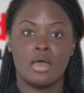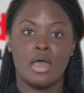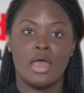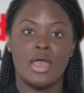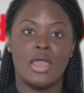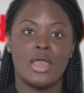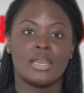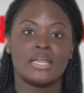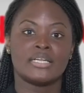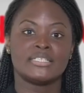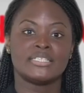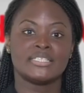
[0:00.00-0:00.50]

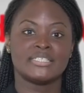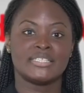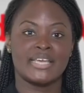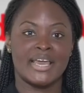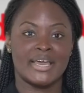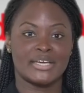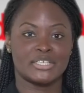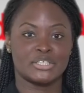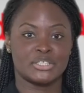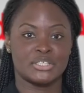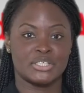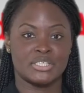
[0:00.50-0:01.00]
early
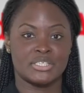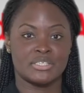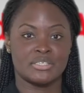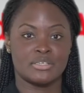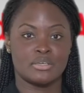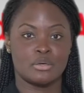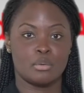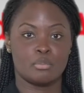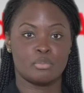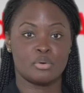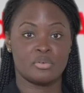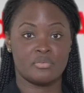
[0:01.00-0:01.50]
detection,
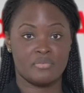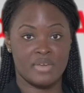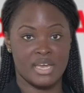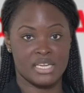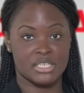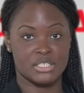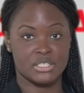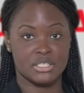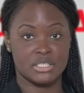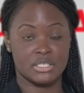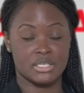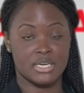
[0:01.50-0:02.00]

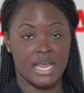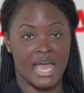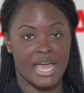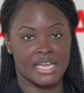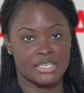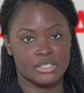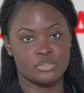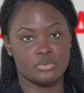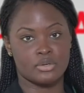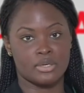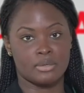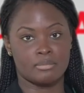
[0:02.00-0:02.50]
prevention,
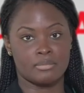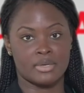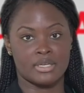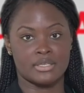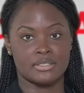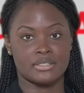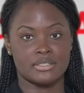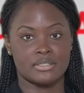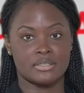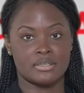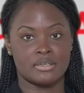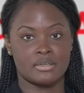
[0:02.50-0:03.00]
and
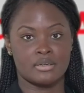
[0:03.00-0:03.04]
treatment.